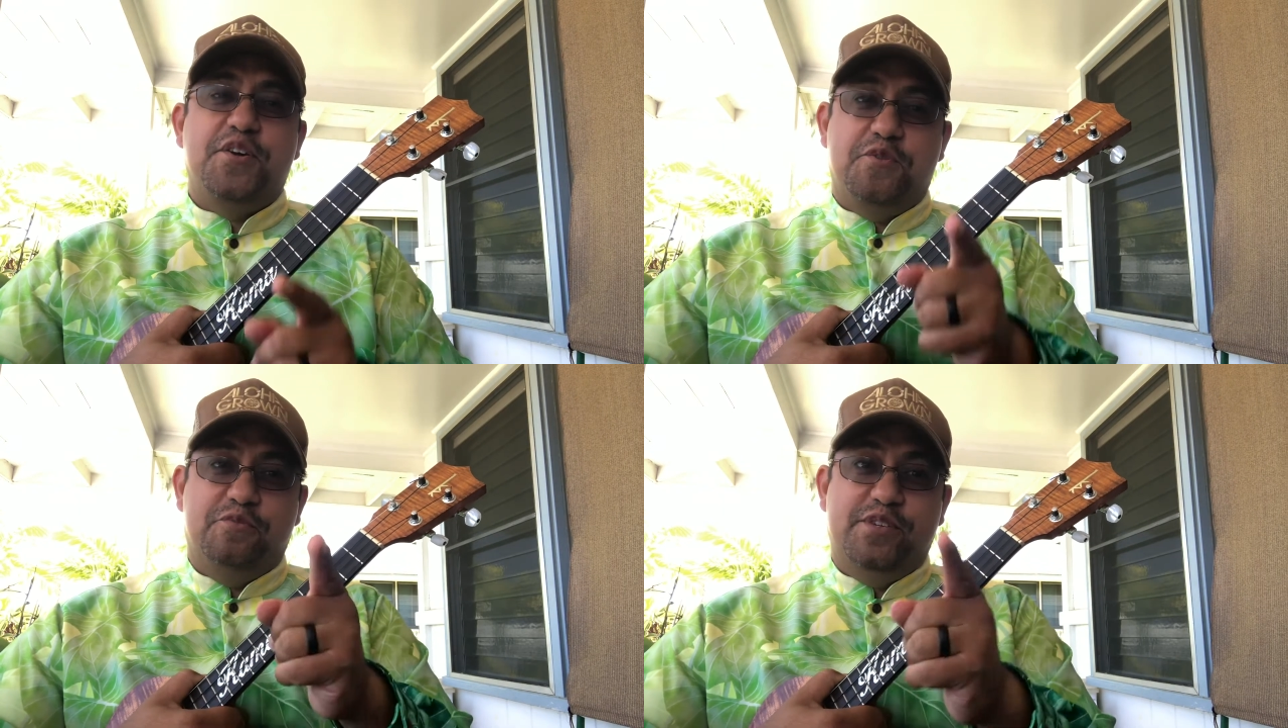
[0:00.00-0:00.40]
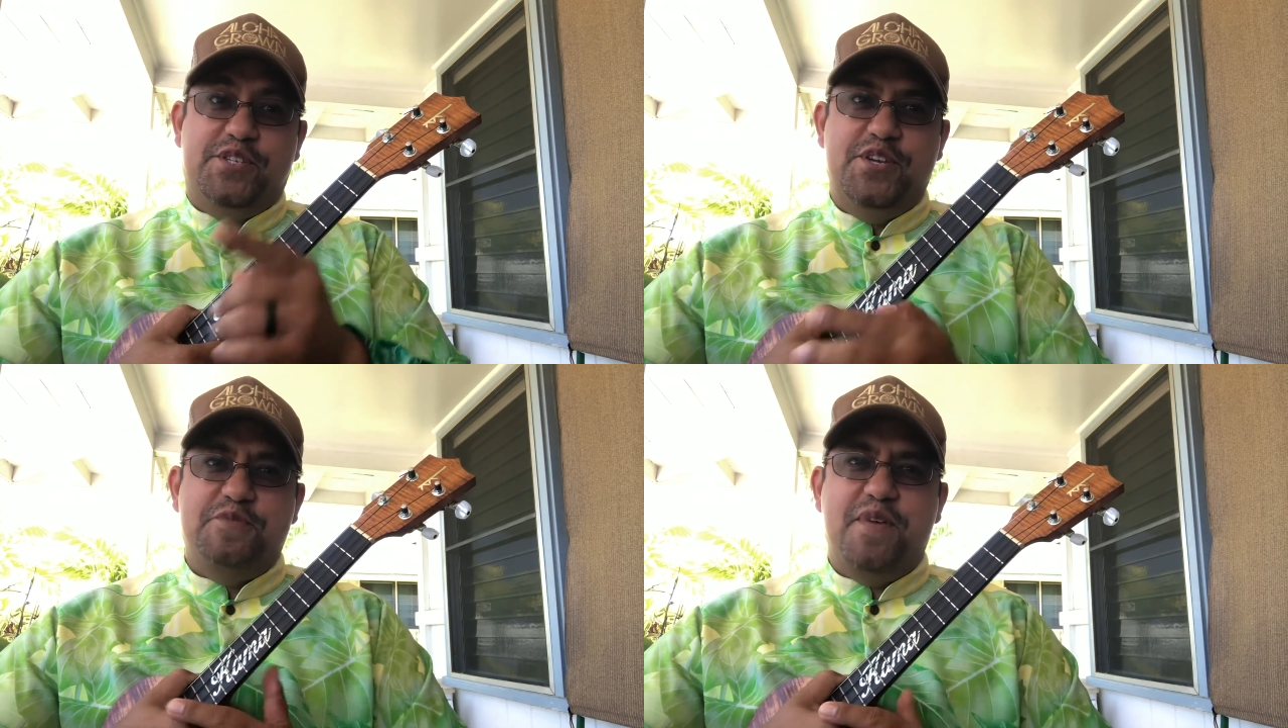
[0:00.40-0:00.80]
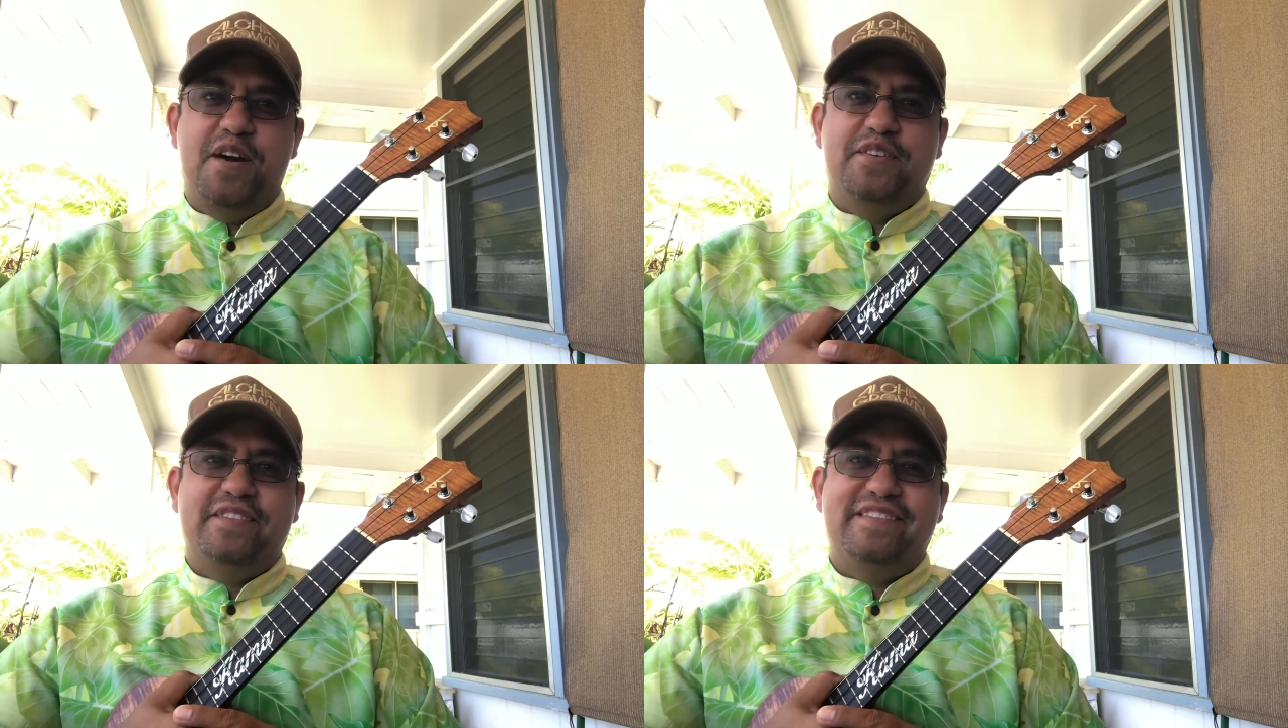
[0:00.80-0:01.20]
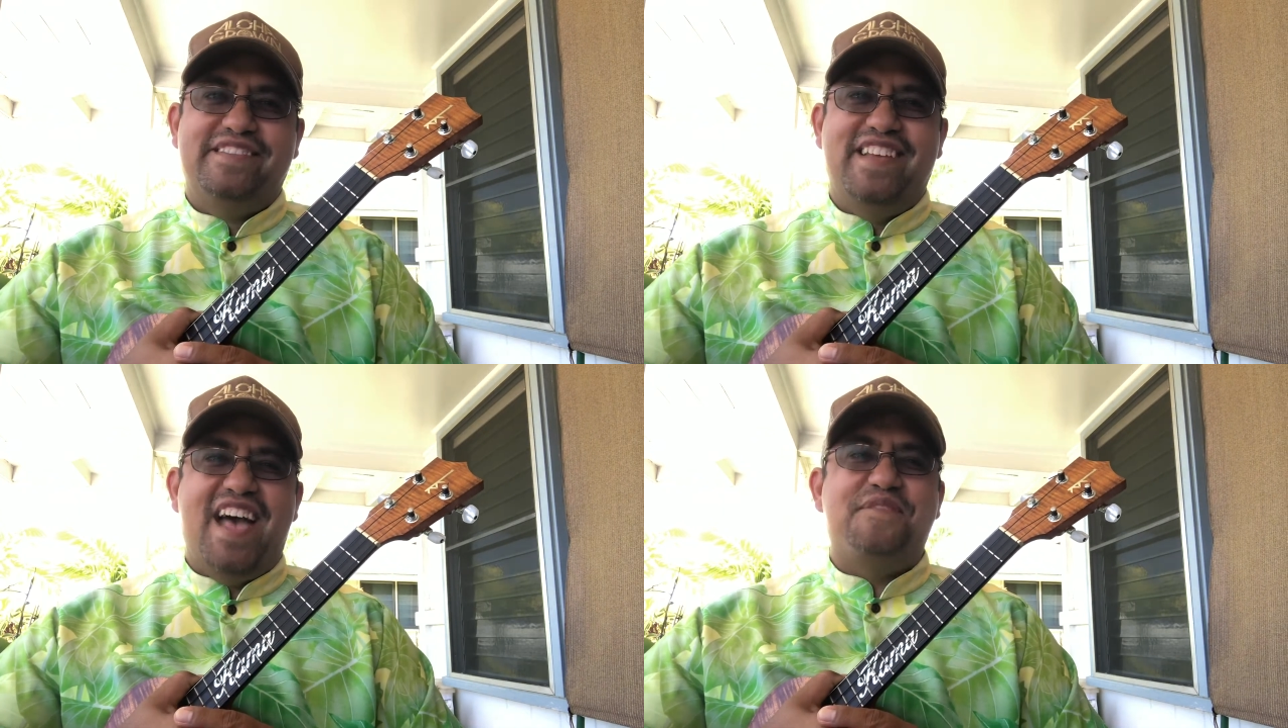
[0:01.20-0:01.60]
We'll see you tomorrow.
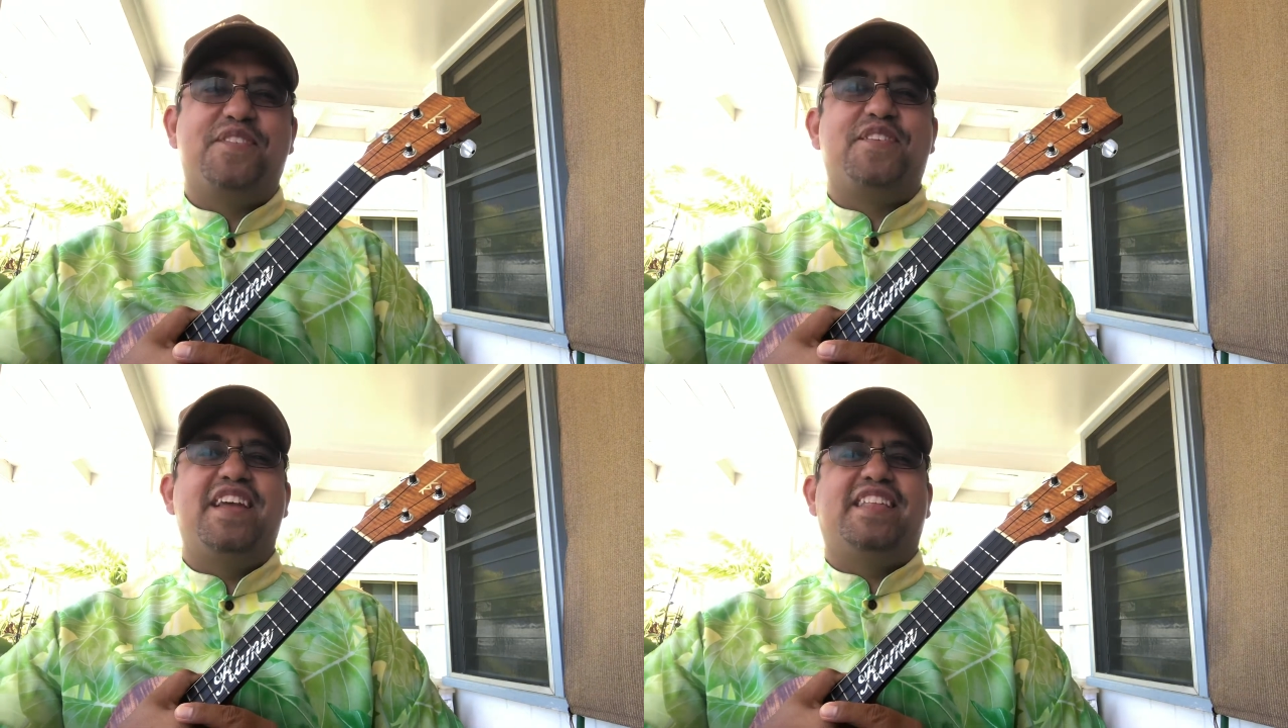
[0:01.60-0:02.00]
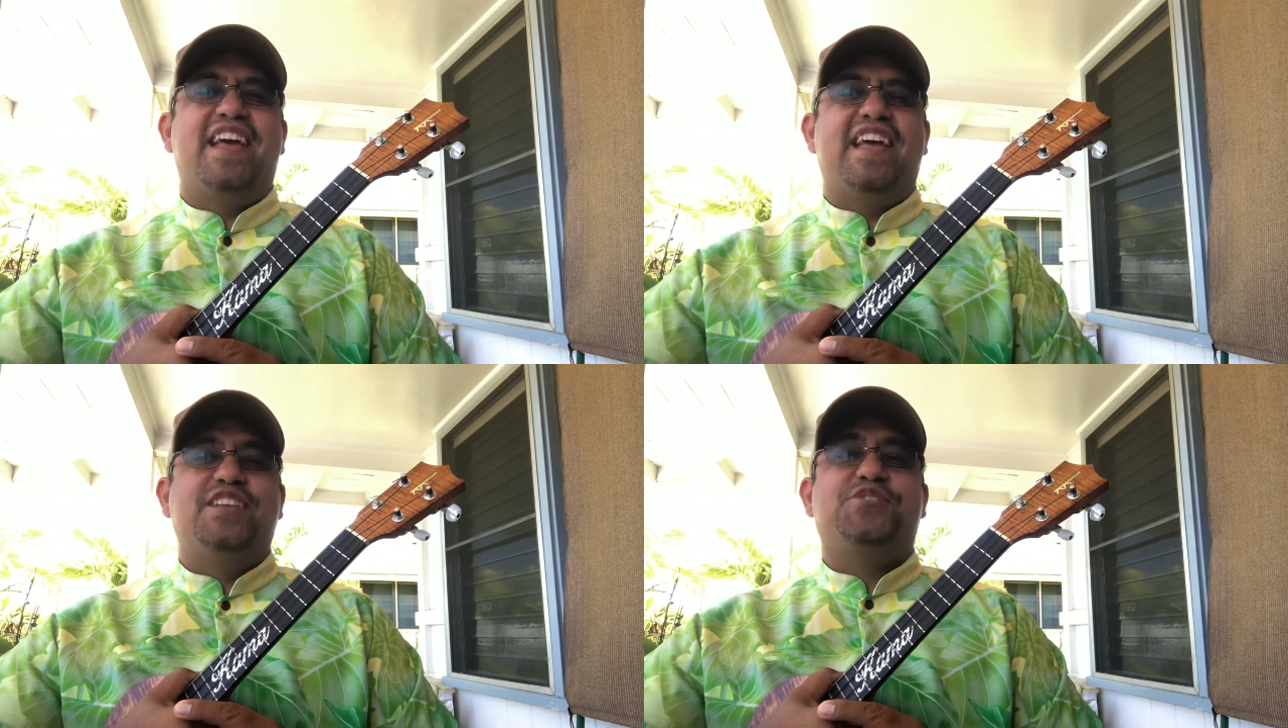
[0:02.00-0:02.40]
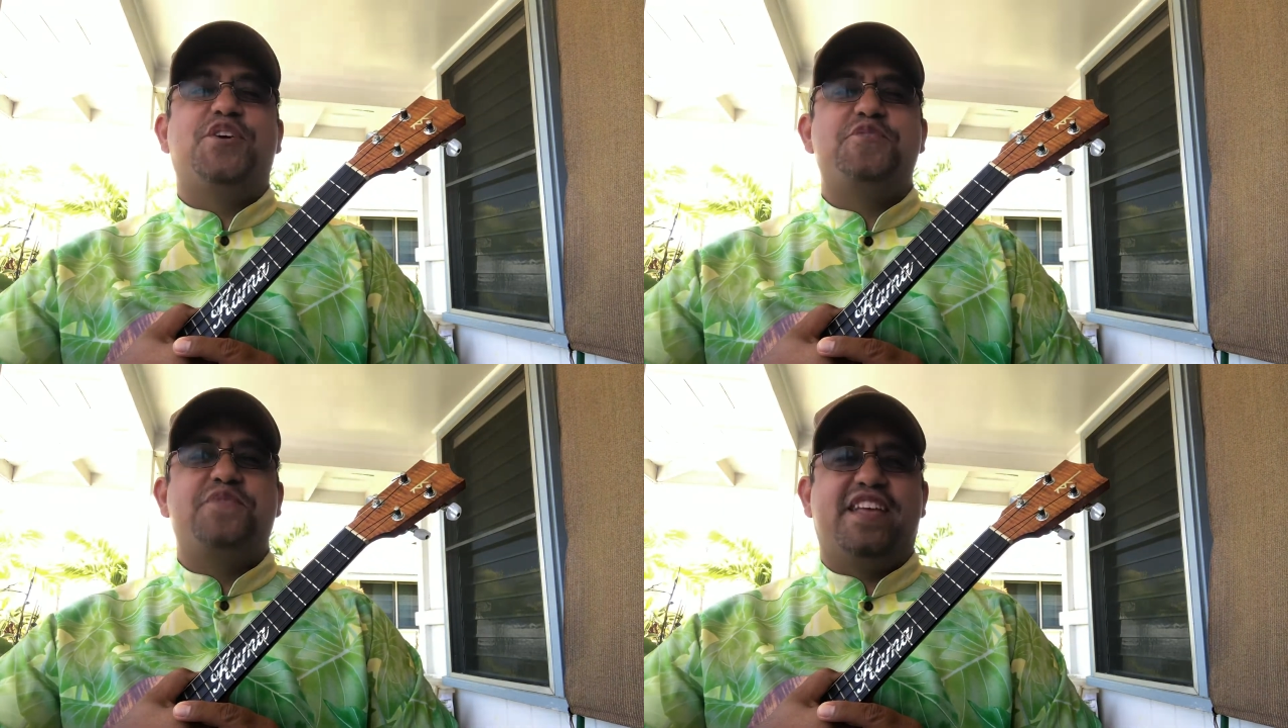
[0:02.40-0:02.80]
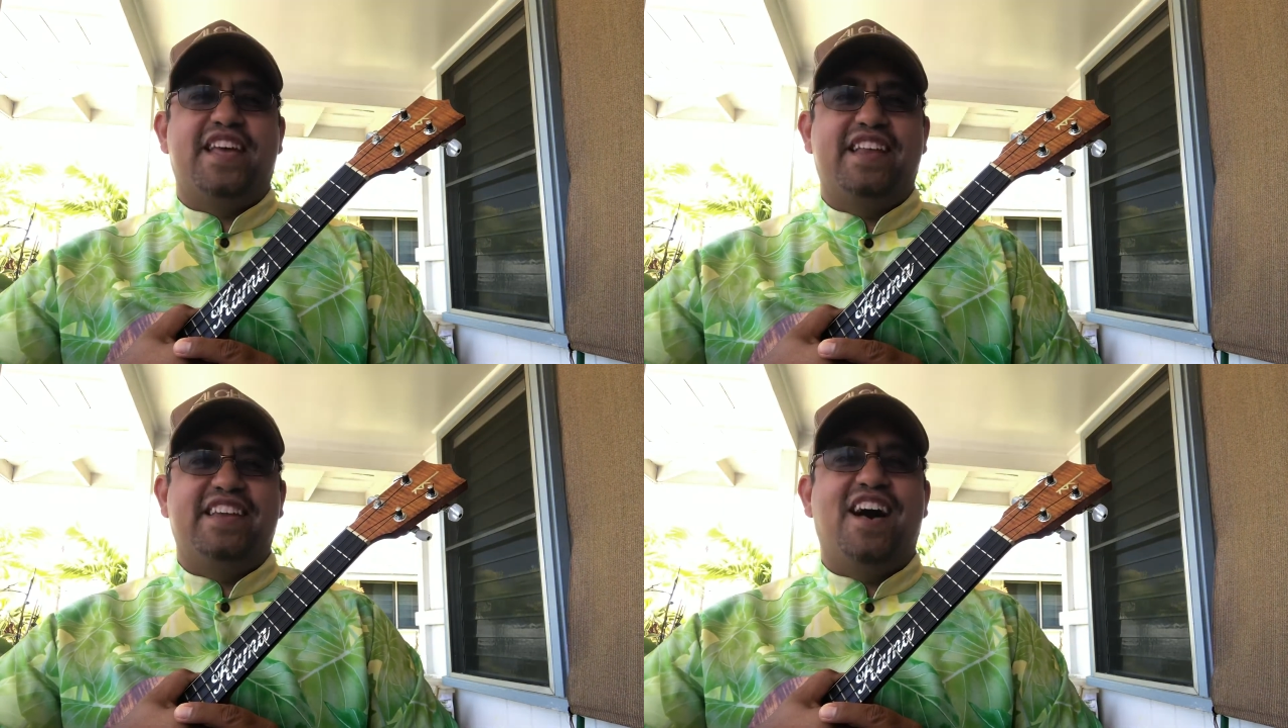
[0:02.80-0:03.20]
Have a great day. Enjoy your
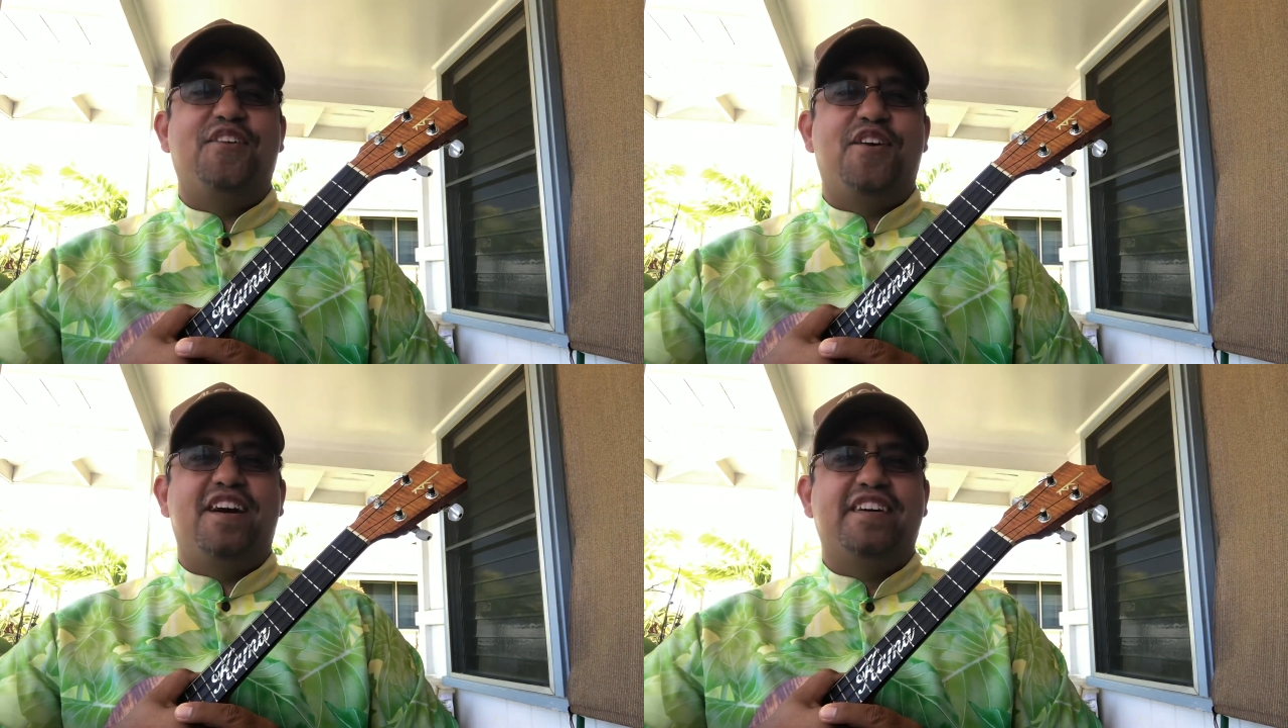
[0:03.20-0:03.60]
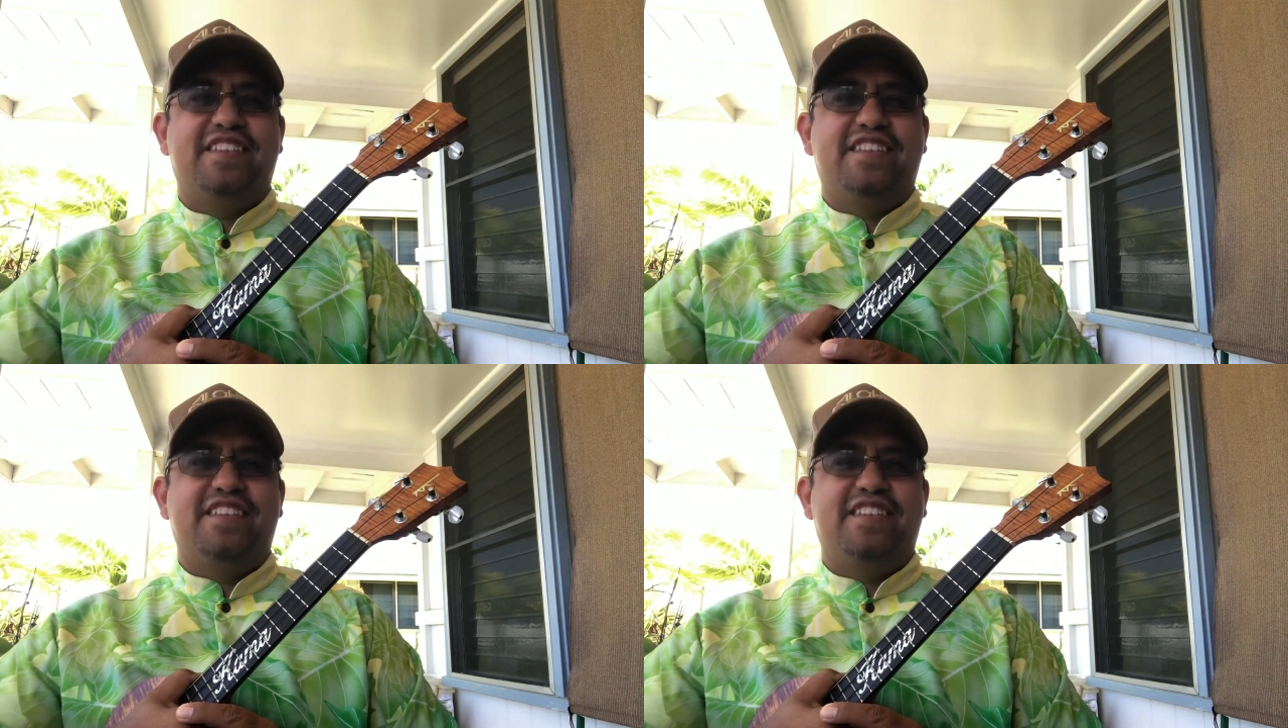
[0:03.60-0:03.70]
weekend. Aloha.